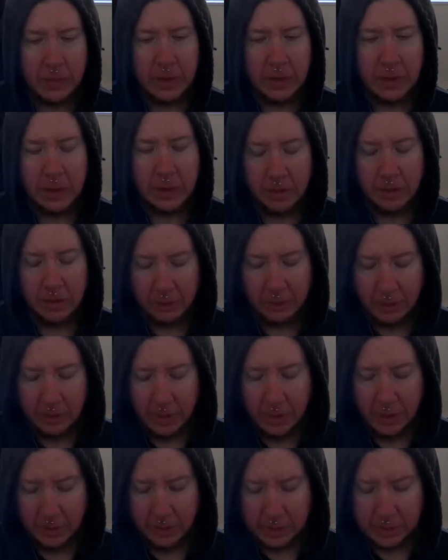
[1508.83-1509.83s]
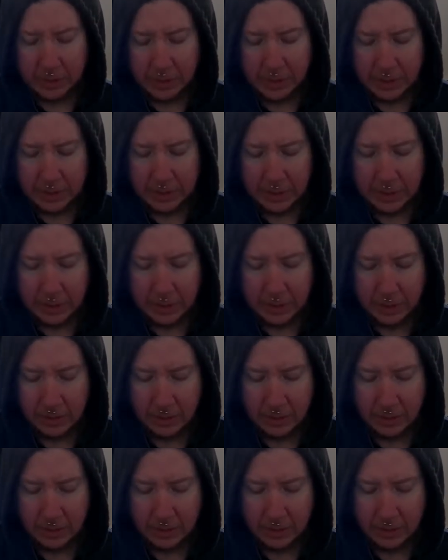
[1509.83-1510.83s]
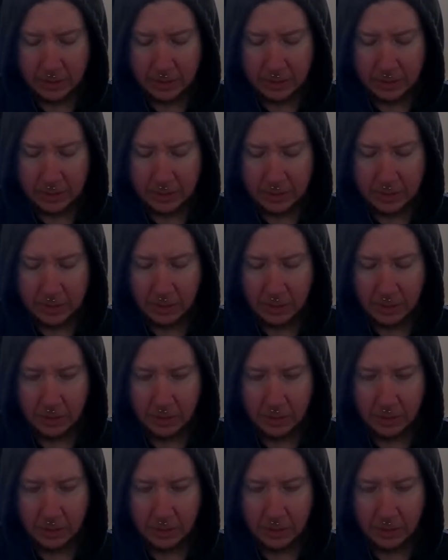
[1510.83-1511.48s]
for others it isn't. So